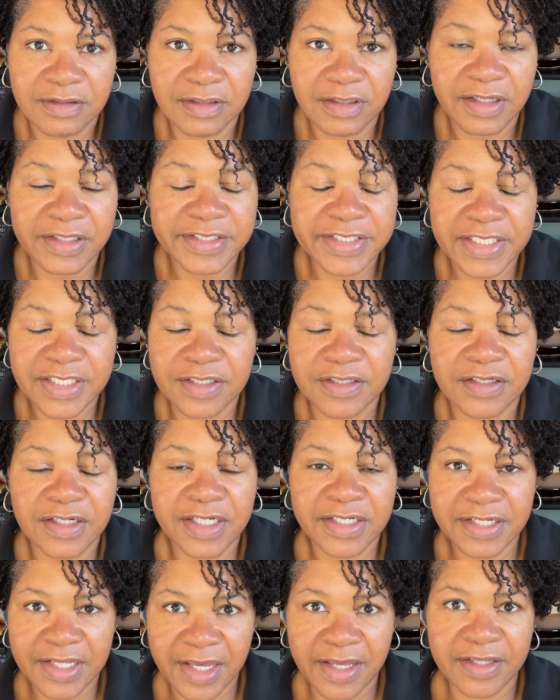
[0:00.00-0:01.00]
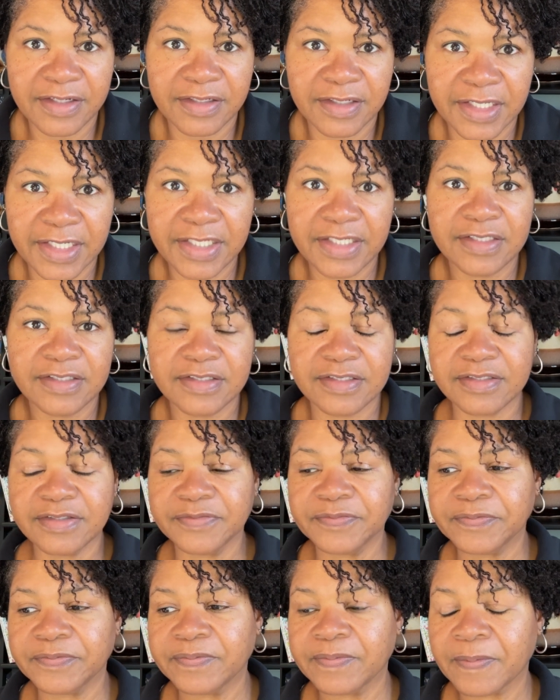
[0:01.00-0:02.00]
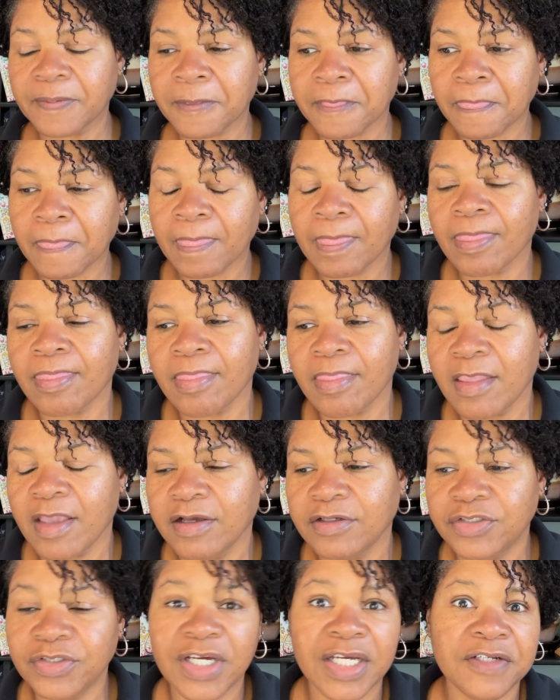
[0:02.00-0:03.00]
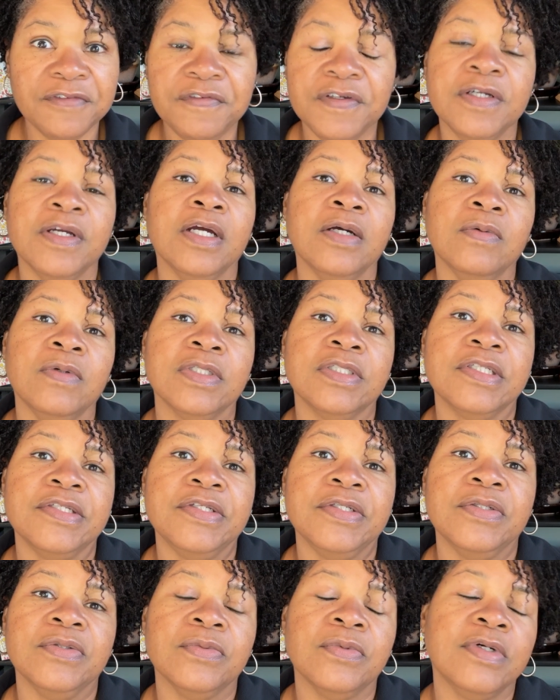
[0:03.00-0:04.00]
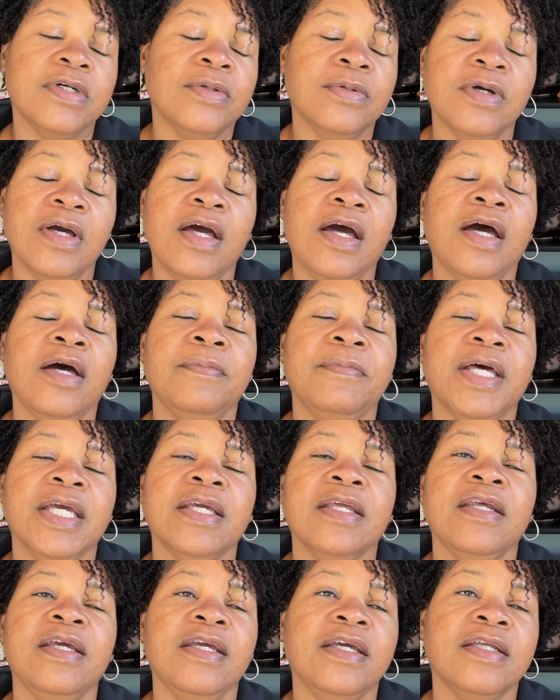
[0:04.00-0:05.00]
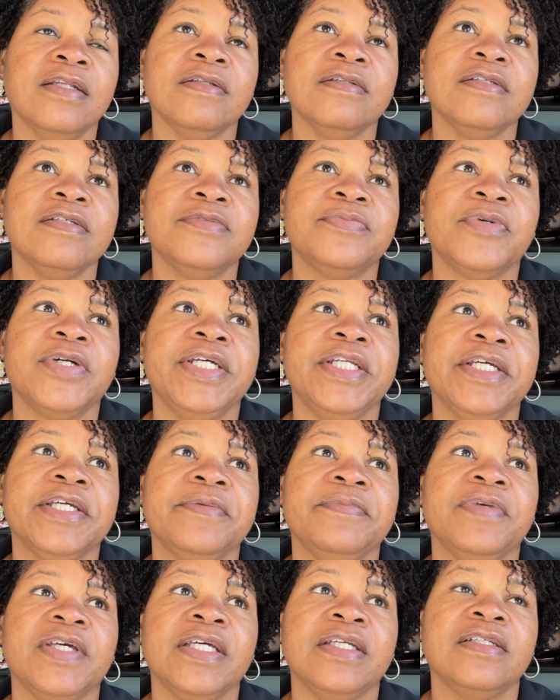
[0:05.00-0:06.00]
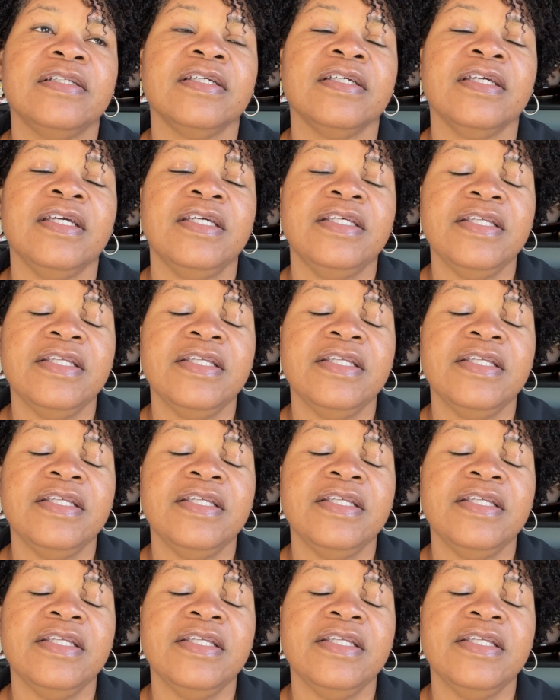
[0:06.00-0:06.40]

a deer in headlights, trying to figure out what to do. How am I going to handle this braiding and banding?